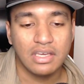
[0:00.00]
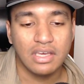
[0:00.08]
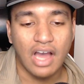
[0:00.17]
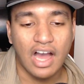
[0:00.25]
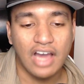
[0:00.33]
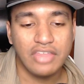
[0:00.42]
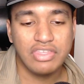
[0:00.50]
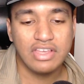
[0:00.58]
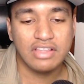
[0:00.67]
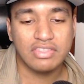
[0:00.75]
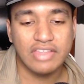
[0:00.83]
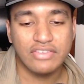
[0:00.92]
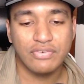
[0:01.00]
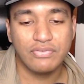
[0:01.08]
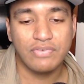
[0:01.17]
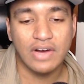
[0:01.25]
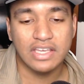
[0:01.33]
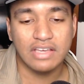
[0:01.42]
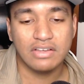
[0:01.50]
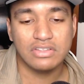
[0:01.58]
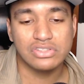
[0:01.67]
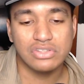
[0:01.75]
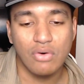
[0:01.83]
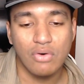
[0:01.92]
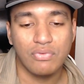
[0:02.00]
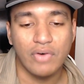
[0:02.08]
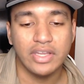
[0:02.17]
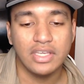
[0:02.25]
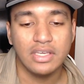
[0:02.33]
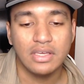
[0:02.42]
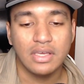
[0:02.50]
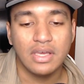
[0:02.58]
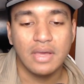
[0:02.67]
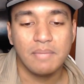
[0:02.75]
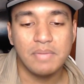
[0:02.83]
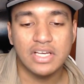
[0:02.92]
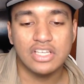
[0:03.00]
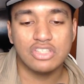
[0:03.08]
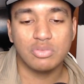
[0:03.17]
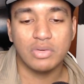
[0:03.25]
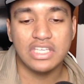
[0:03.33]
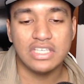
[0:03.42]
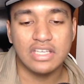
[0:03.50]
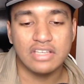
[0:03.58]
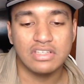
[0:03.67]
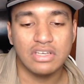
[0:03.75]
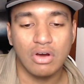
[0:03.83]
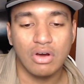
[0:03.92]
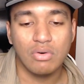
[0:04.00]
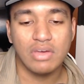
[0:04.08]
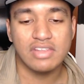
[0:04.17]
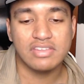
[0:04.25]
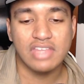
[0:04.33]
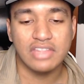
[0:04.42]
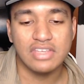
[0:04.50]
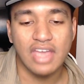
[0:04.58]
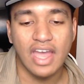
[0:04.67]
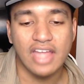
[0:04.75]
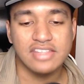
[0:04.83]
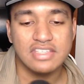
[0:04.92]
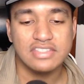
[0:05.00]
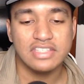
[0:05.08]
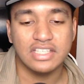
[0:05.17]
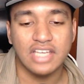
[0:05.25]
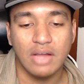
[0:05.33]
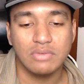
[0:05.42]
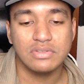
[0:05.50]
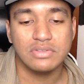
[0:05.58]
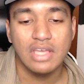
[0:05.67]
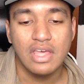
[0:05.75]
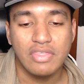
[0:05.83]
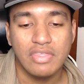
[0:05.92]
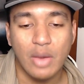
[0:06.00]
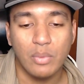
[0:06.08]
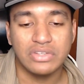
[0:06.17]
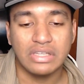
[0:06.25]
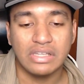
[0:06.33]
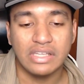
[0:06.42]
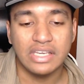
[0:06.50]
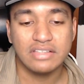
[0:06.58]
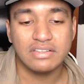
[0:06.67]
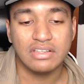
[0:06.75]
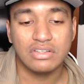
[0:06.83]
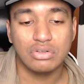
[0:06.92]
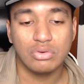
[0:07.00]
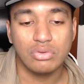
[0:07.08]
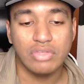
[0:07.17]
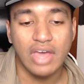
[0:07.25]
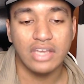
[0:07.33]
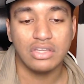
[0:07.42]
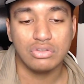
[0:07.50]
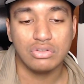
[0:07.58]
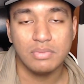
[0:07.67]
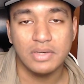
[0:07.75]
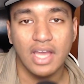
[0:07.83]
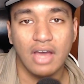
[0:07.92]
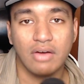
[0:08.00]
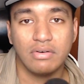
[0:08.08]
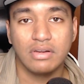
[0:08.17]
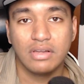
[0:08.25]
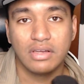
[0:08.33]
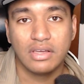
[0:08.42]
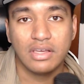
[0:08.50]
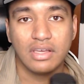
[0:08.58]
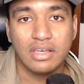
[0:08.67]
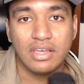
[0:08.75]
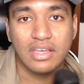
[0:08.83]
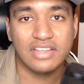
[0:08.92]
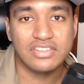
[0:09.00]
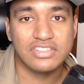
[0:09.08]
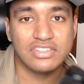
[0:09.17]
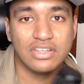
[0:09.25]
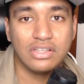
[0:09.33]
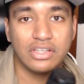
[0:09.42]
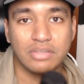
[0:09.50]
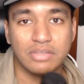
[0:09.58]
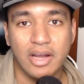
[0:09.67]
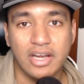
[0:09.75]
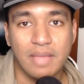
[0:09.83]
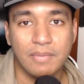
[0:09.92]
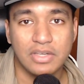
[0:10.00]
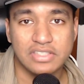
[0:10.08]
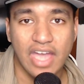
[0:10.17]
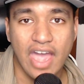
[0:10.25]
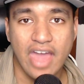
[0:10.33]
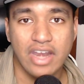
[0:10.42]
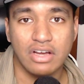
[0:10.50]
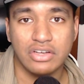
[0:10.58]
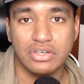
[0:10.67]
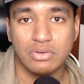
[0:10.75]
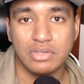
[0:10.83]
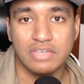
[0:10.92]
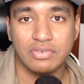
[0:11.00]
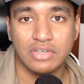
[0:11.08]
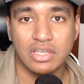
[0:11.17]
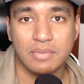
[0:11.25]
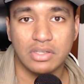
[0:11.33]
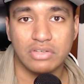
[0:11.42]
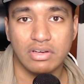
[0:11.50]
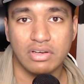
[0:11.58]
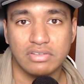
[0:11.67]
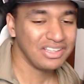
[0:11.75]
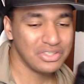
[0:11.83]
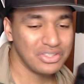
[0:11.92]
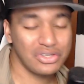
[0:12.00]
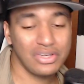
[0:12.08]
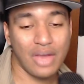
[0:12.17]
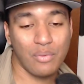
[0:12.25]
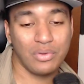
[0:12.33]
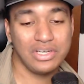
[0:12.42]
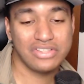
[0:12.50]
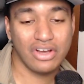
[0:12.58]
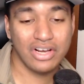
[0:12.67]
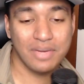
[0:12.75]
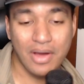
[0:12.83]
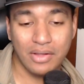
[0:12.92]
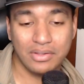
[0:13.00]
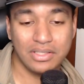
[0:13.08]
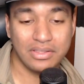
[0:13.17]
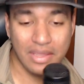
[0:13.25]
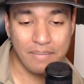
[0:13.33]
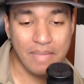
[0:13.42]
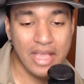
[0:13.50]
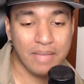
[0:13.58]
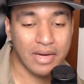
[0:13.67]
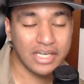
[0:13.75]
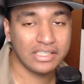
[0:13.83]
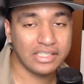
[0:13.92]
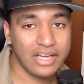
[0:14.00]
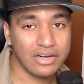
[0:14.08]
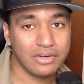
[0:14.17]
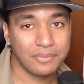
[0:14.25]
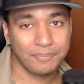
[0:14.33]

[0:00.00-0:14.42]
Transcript: I think that's fucking so funny because what he doesn't know is that the AdSense account that was linked to that YouTube account is still under my name because I had it under a different email address. So yeah, when he's talking about they make money later,